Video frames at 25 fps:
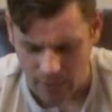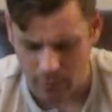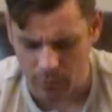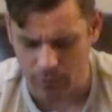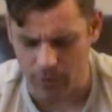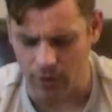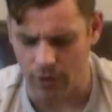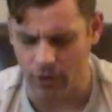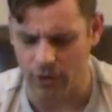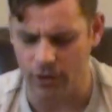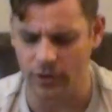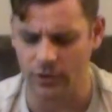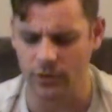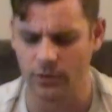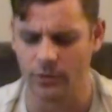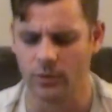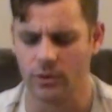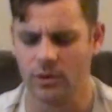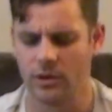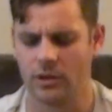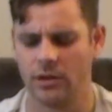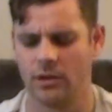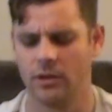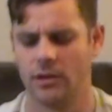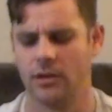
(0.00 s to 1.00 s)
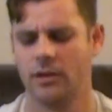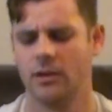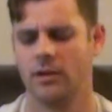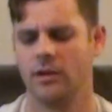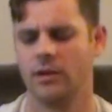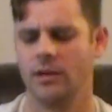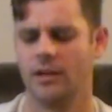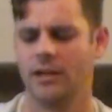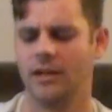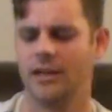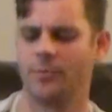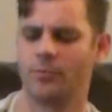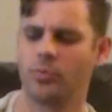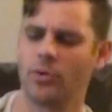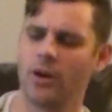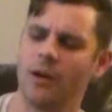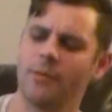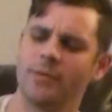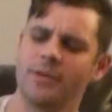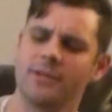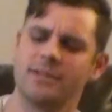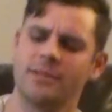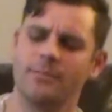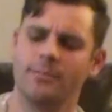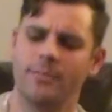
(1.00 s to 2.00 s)
I would argue it
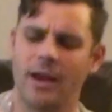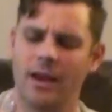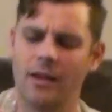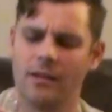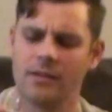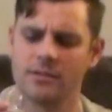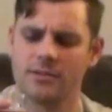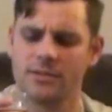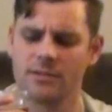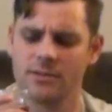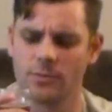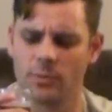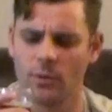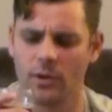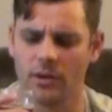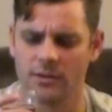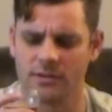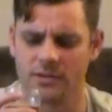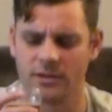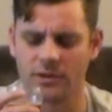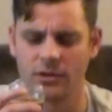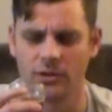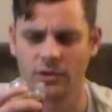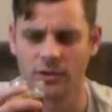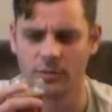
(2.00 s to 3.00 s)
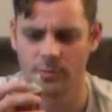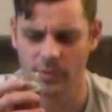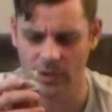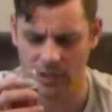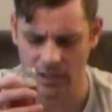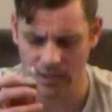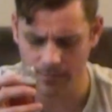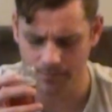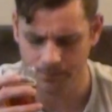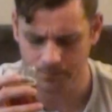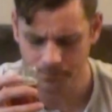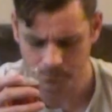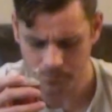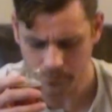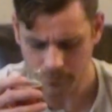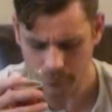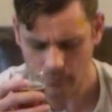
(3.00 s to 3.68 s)
probably isn't balanced as well as it could be.